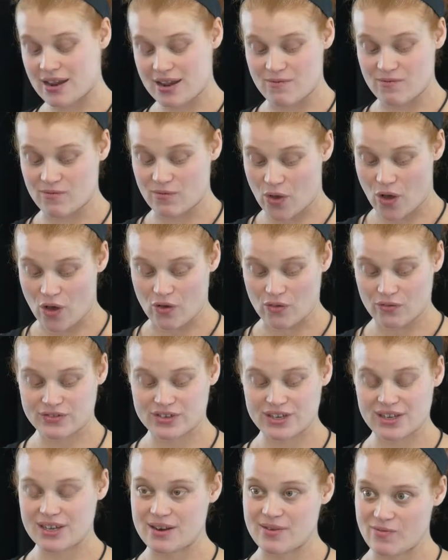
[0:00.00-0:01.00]

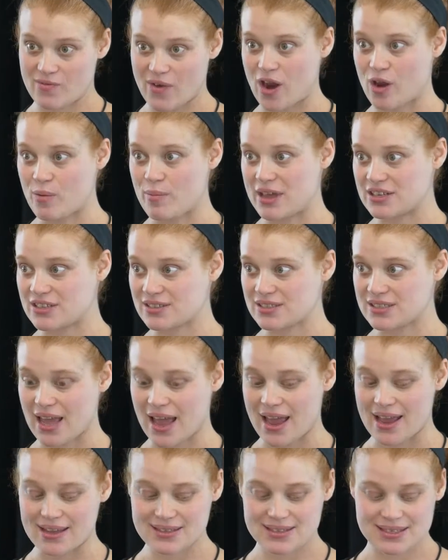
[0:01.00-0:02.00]
involved in environmental
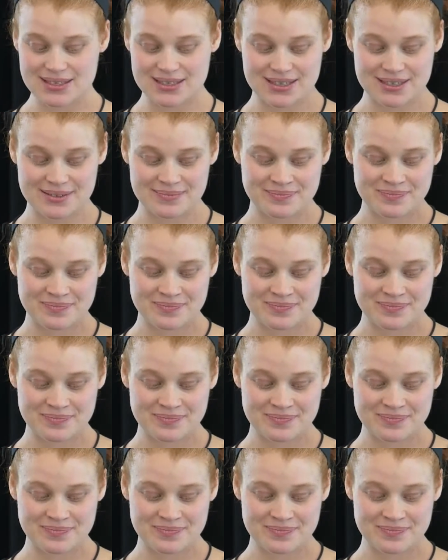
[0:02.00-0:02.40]
science.